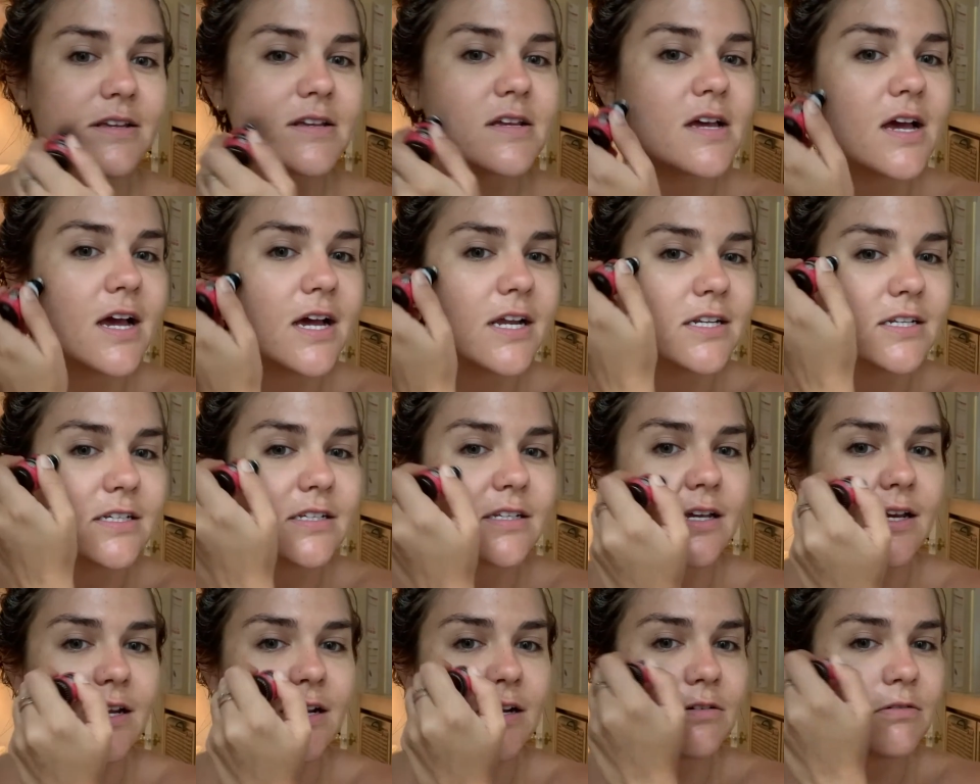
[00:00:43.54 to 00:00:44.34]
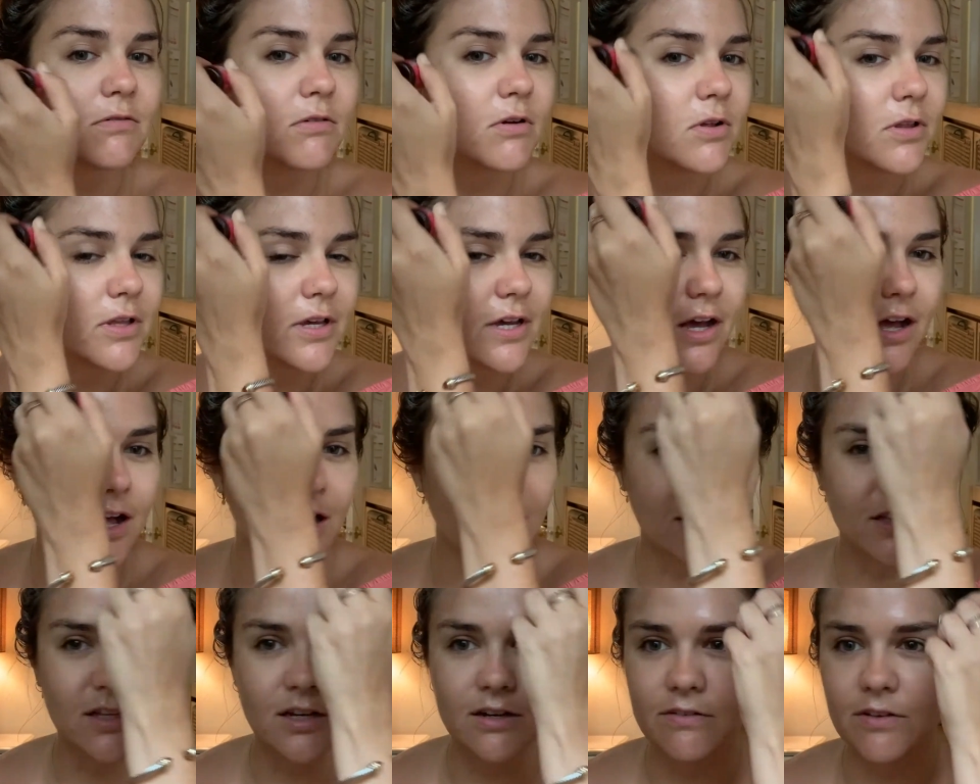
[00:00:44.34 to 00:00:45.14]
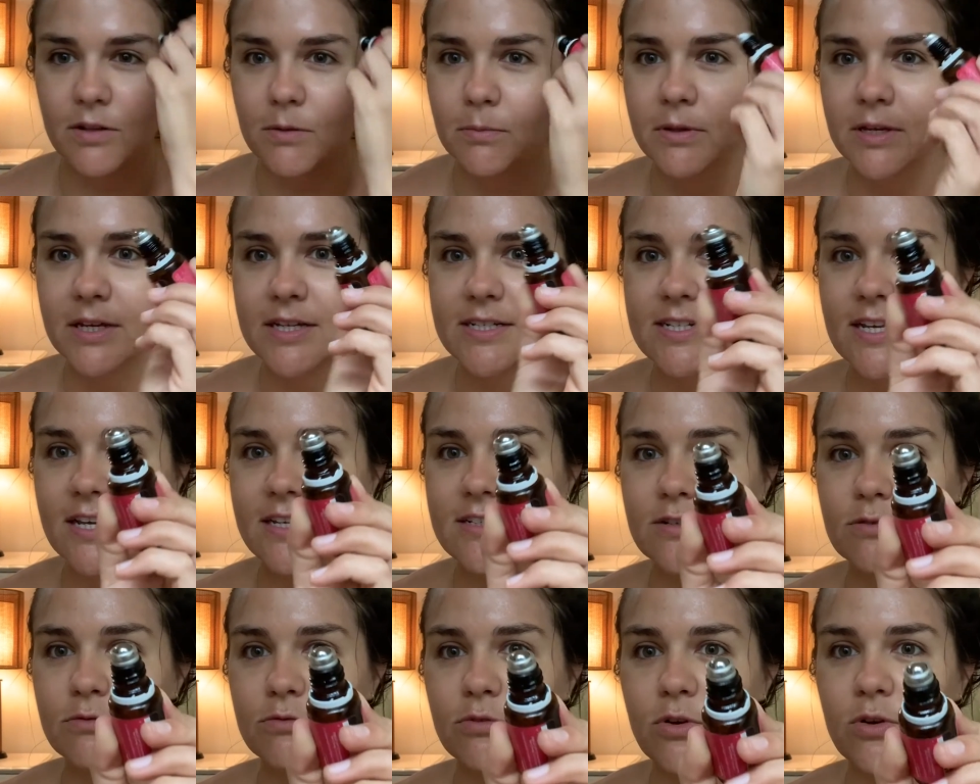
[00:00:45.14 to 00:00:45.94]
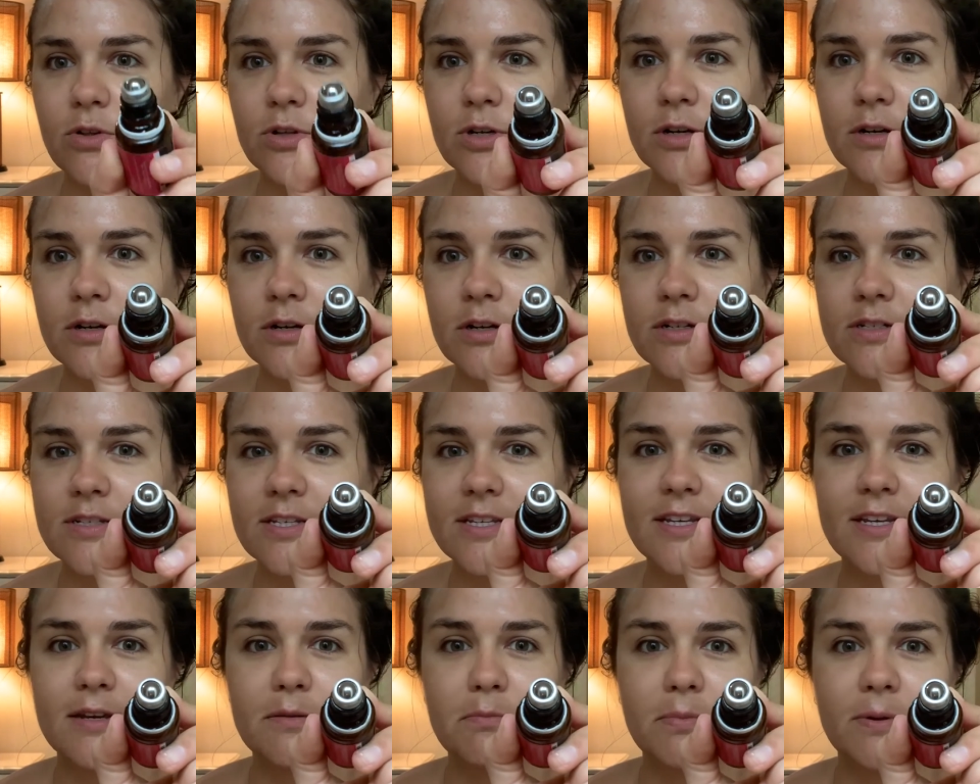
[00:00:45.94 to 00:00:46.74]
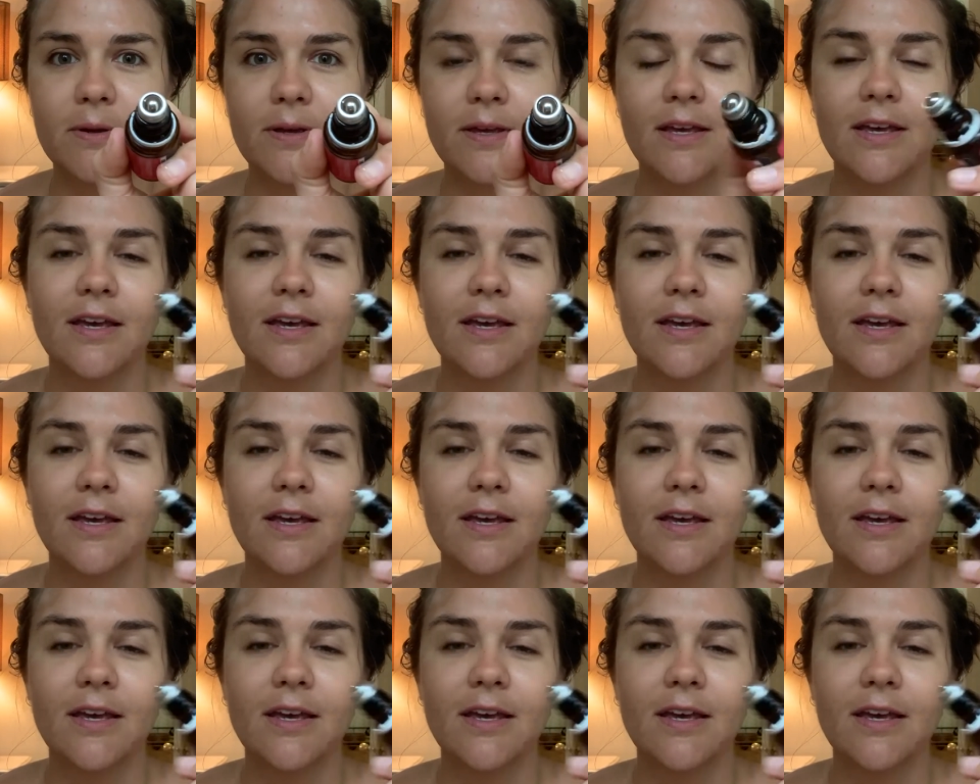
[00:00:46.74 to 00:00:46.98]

I just kind of roll it all over the place. It has a roller tip,